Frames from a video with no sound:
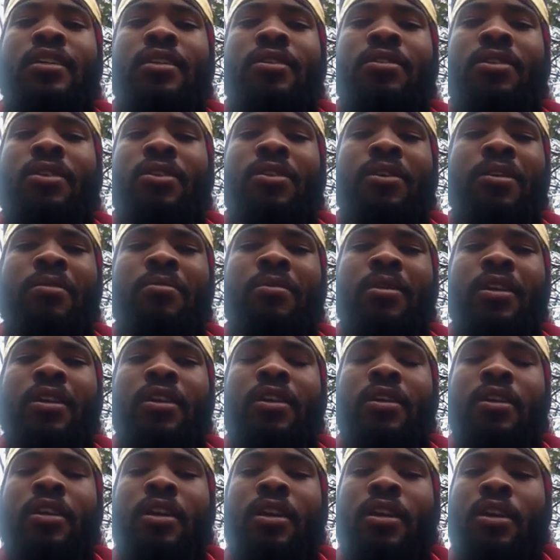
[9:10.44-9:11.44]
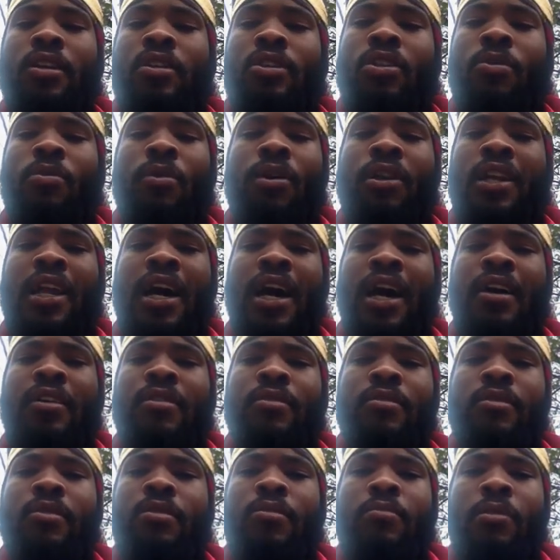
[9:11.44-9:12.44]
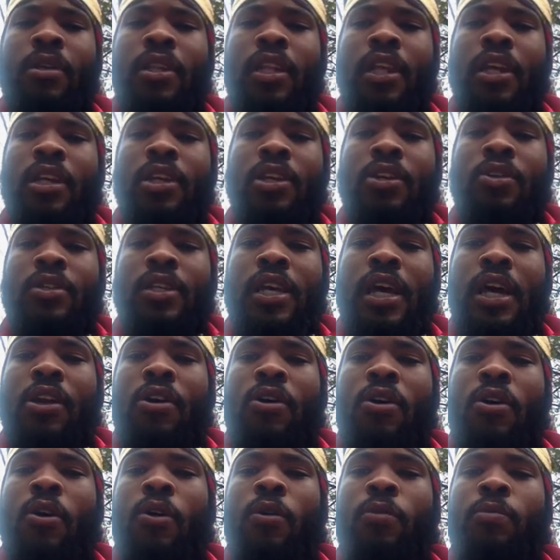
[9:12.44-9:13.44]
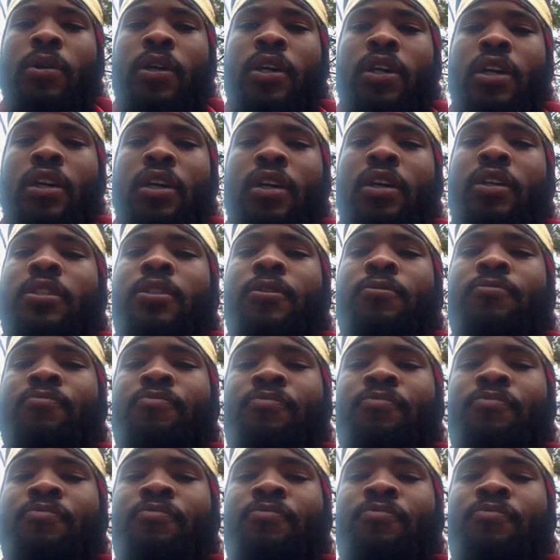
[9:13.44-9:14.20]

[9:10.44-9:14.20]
You know what I mean? So we're not millennials at all, because